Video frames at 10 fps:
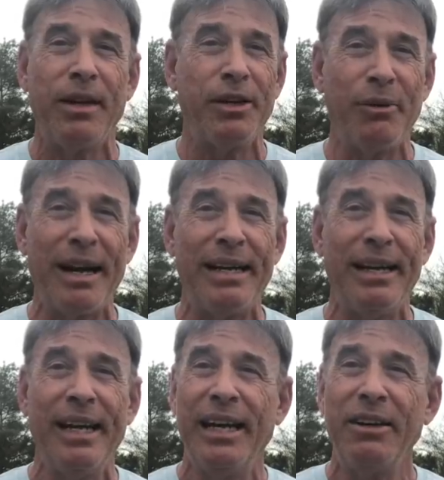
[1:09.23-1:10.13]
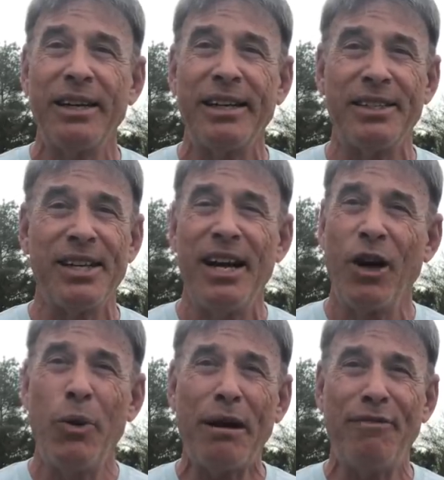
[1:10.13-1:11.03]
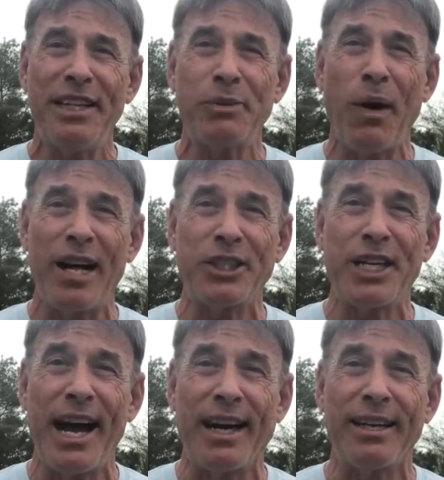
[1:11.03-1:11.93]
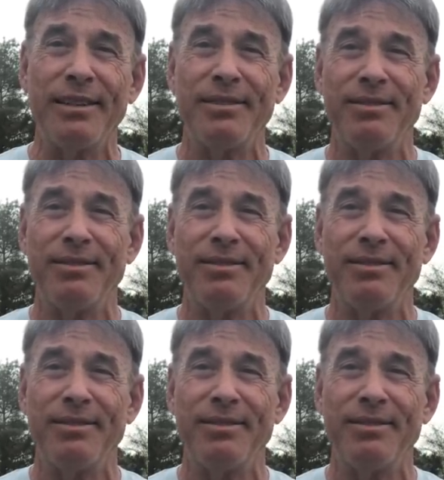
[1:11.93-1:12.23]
Are you ready? Here it is. Quick wristwatch check.